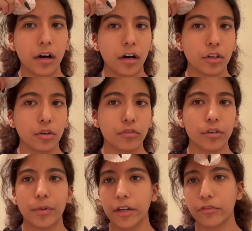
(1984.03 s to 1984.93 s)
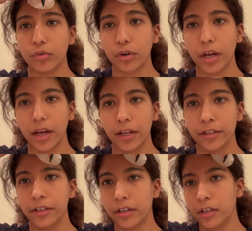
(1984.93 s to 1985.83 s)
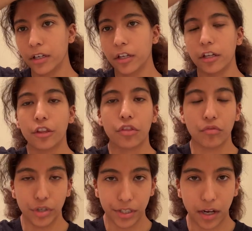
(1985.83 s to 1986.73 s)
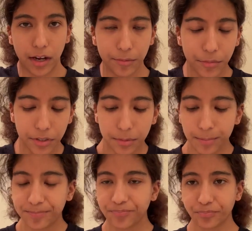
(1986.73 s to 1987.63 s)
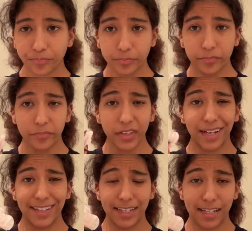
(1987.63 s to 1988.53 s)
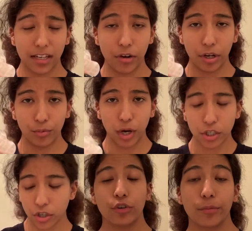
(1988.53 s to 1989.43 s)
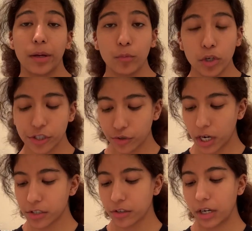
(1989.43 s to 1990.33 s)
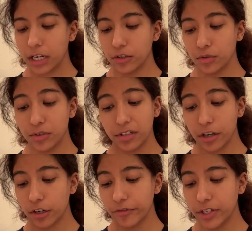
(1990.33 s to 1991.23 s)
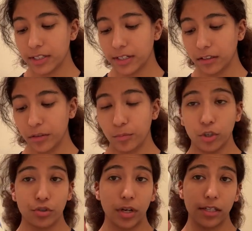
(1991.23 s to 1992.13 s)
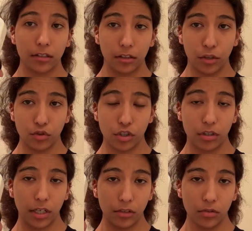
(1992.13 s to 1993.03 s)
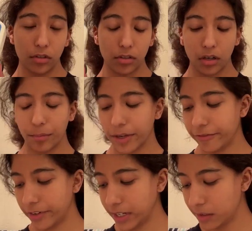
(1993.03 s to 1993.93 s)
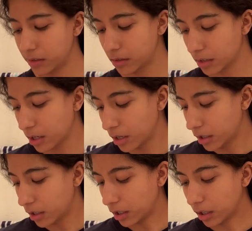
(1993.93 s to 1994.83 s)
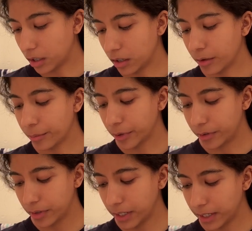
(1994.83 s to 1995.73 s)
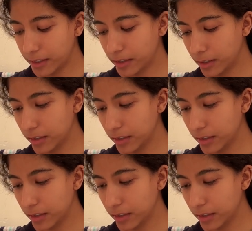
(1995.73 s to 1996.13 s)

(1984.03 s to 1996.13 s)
all over my forehead three times. And that's how I wash up. For my moisturizer, I use CeraVe Daily Moisturizing Lotion. I use this on my face. Um, and